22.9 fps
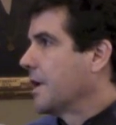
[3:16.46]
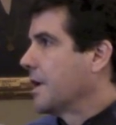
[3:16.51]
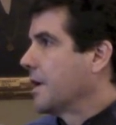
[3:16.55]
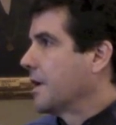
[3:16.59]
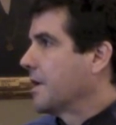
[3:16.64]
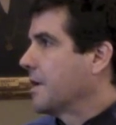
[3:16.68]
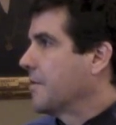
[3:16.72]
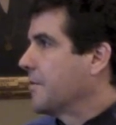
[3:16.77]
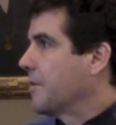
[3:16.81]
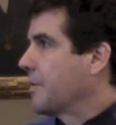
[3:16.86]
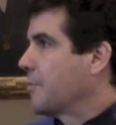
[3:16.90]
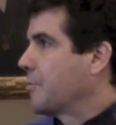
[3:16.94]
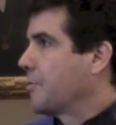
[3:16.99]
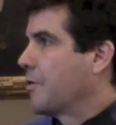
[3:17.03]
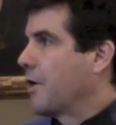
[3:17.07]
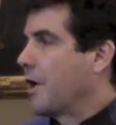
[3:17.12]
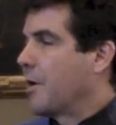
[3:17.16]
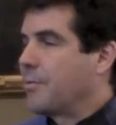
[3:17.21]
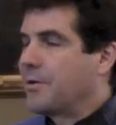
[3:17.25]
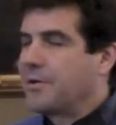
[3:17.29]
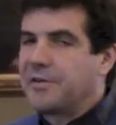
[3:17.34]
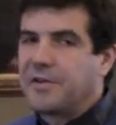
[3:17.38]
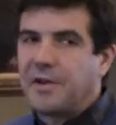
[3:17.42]
given the
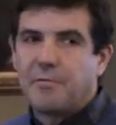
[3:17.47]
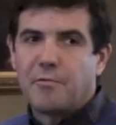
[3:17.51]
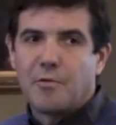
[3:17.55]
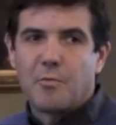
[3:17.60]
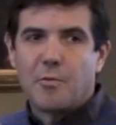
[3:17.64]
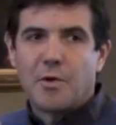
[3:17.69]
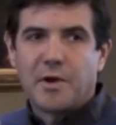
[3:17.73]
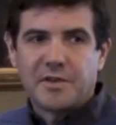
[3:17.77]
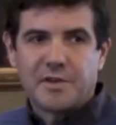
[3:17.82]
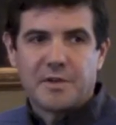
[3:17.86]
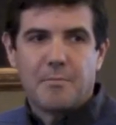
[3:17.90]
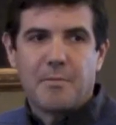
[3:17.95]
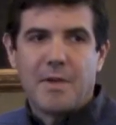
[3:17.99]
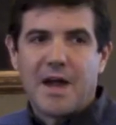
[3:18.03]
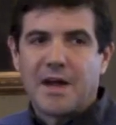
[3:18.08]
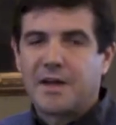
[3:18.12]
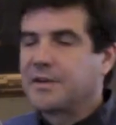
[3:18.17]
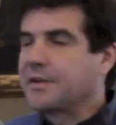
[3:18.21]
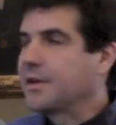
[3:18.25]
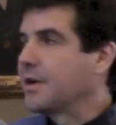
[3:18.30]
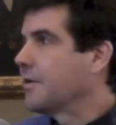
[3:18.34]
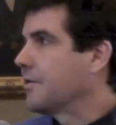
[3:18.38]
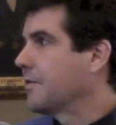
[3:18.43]
parameters. Everyone wants to
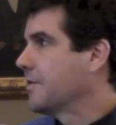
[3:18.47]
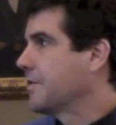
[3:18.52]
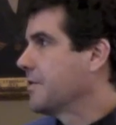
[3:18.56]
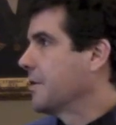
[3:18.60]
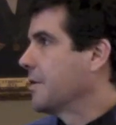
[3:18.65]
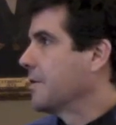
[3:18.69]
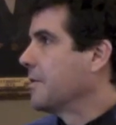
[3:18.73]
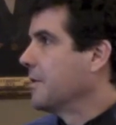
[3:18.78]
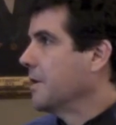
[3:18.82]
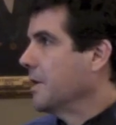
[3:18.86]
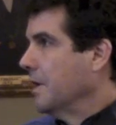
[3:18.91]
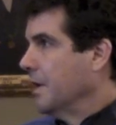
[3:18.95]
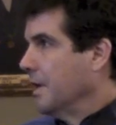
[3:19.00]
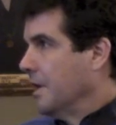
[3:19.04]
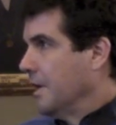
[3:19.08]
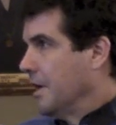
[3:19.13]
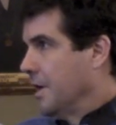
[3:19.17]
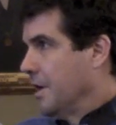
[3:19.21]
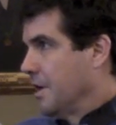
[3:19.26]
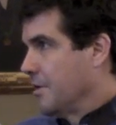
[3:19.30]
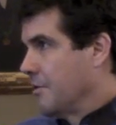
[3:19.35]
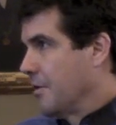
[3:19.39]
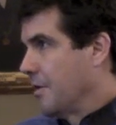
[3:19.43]
max out, so
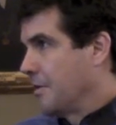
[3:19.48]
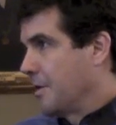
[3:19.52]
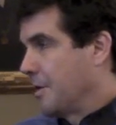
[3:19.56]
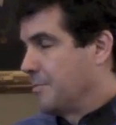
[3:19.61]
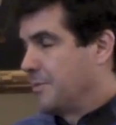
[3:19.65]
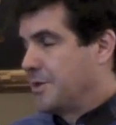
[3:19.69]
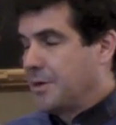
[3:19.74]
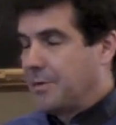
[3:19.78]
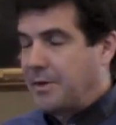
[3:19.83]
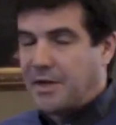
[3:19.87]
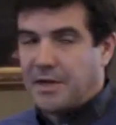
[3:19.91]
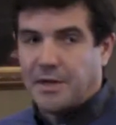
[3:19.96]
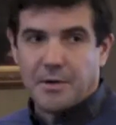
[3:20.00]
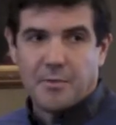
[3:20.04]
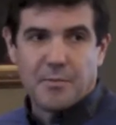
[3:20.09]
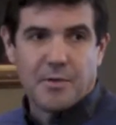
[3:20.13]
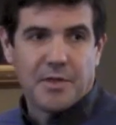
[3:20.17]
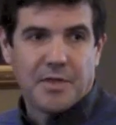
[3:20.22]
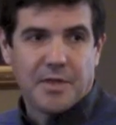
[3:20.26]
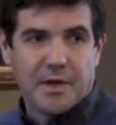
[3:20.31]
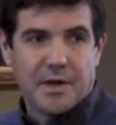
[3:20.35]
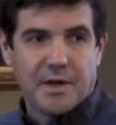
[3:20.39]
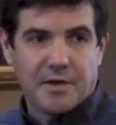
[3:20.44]
you end up typically
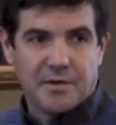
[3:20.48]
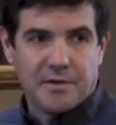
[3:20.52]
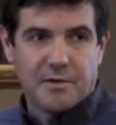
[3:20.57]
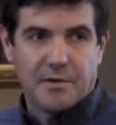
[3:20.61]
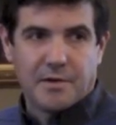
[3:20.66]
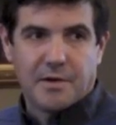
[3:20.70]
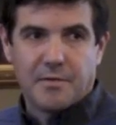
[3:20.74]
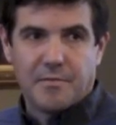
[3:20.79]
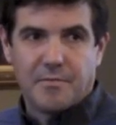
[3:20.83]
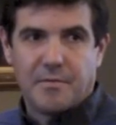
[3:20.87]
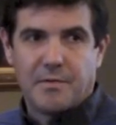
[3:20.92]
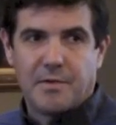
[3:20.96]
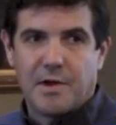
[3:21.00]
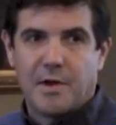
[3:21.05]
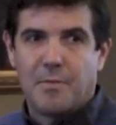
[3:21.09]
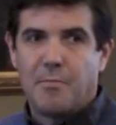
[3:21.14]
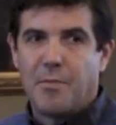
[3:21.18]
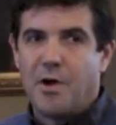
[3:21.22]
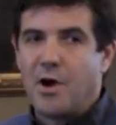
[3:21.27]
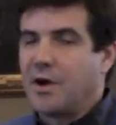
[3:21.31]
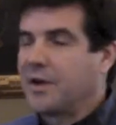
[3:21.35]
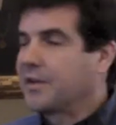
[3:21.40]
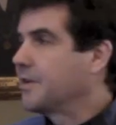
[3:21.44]
with a sort of a
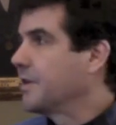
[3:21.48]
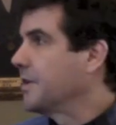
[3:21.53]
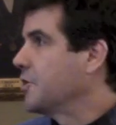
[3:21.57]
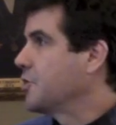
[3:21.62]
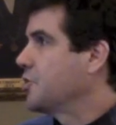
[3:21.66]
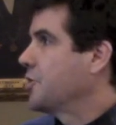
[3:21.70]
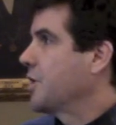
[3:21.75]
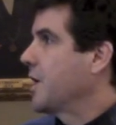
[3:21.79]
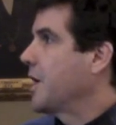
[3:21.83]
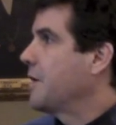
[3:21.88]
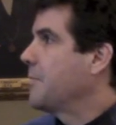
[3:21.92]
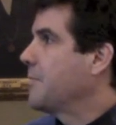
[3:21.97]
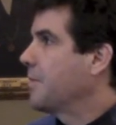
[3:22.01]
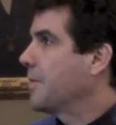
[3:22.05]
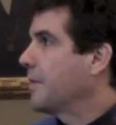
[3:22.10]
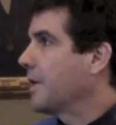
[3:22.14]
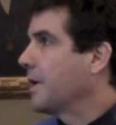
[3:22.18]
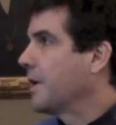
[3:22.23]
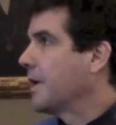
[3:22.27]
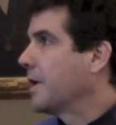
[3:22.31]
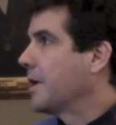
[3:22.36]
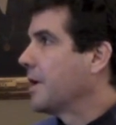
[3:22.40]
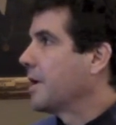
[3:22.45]
boxy shape.
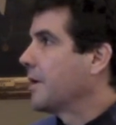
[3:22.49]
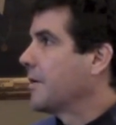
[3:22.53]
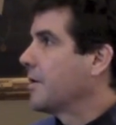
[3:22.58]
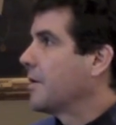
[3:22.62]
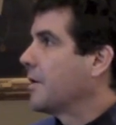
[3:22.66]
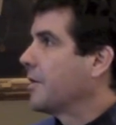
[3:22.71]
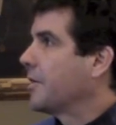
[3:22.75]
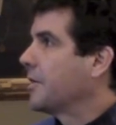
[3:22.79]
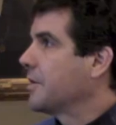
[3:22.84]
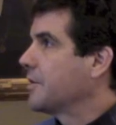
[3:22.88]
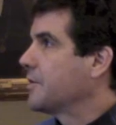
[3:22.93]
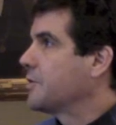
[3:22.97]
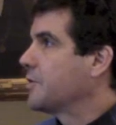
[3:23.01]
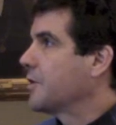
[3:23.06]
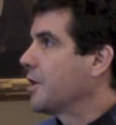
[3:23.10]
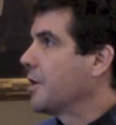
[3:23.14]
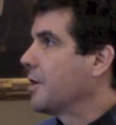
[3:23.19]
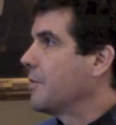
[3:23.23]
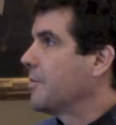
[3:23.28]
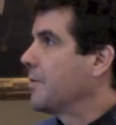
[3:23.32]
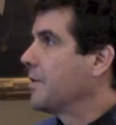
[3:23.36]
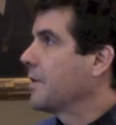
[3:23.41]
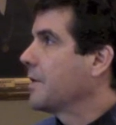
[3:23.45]
On this
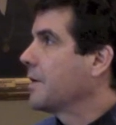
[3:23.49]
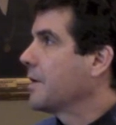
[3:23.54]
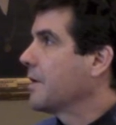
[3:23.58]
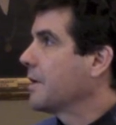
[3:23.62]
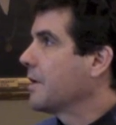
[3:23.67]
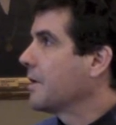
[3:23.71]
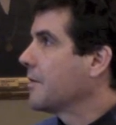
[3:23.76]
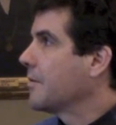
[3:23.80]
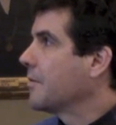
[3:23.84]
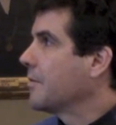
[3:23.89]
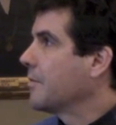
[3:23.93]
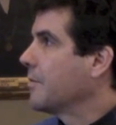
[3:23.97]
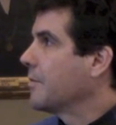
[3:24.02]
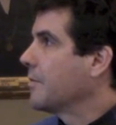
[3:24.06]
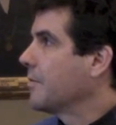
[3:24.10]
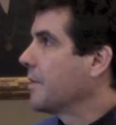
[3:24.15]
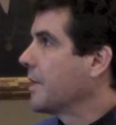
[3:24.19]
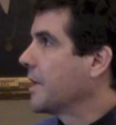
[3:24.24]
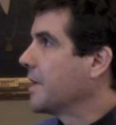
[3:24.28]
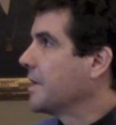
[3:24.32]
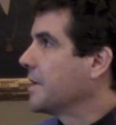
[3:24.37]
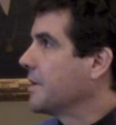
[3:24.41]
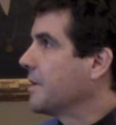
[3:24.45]
job,
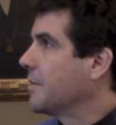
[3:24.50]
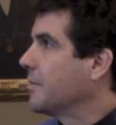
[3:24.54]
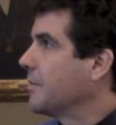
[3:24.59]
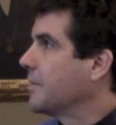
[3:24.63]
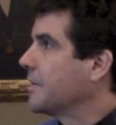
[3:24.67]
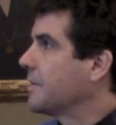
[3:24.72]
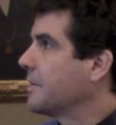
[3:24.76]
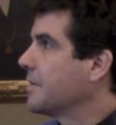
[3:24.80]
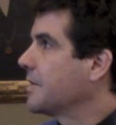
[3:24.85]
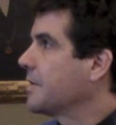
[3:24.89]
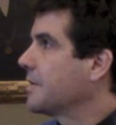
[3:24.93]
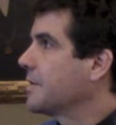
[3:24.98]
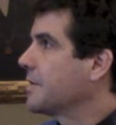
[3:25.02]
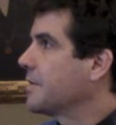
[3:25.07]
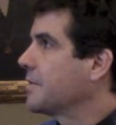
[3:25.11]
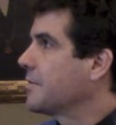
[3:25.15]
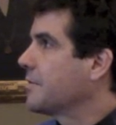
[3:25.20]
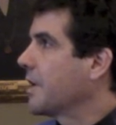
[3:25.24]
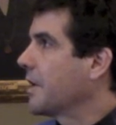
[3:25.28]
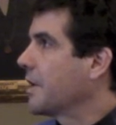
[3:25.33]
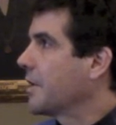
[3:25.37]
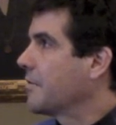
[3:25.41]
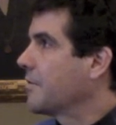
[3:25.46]
what I did was
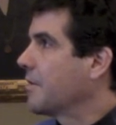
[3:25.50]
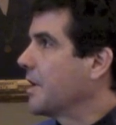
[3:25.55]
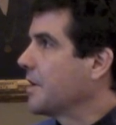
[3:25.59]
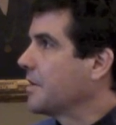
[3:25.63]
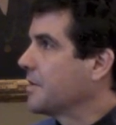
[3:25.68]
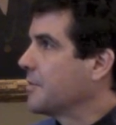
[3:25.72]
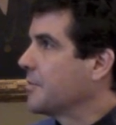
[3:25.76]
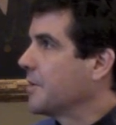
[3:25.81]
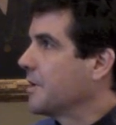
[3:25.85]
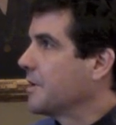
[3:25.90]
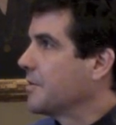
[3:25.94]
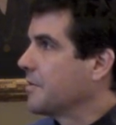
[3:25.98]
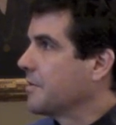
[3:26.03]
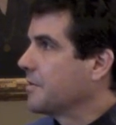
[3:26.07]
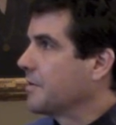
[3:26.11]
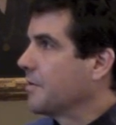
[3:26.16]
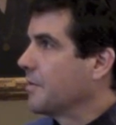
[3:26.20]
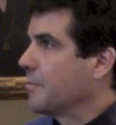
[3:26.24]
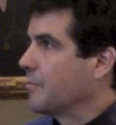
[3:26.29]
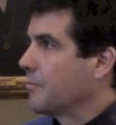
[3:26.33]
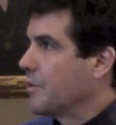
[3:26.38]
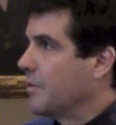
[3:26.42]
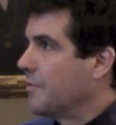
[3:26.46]
try to create some interest
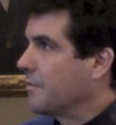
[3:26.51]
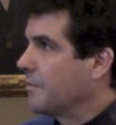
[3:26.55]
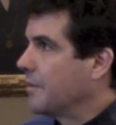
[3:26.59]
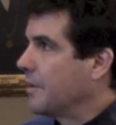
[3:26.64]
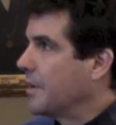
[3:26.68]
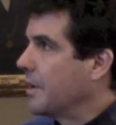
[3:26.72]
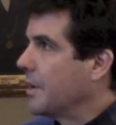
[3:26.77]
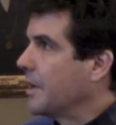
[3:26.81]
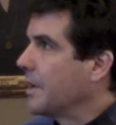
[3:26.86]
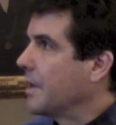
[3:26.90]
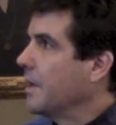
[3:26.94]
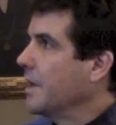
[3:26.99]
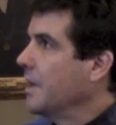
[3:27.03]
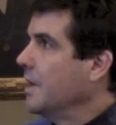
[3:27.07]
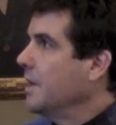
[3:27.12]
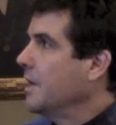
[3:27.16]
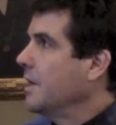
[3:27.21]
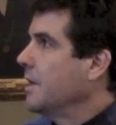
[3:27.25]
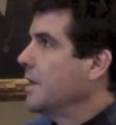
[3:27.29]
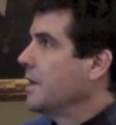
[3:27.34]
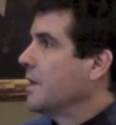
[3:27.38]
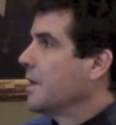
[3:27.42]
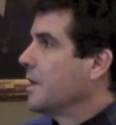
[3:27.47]
in the roof line
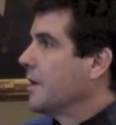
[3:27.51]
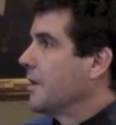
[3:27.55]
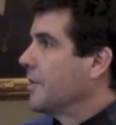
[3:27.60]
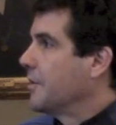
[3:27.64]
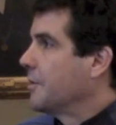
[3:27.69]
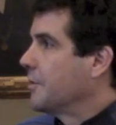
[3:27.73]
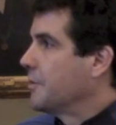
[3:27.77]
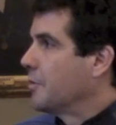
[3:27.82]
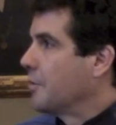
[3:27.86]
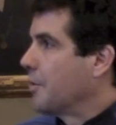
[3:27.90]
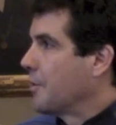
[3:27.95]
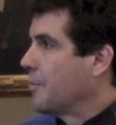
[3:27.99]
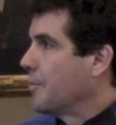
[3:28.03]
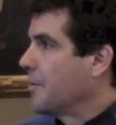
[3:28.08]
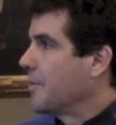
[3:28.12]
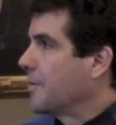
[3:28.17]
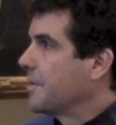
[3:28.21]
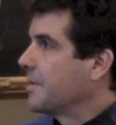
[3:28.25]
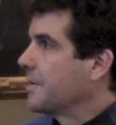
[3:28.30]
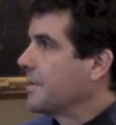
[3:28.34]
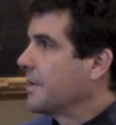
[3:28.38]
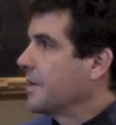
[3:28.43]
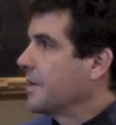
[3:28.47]
and the dormers,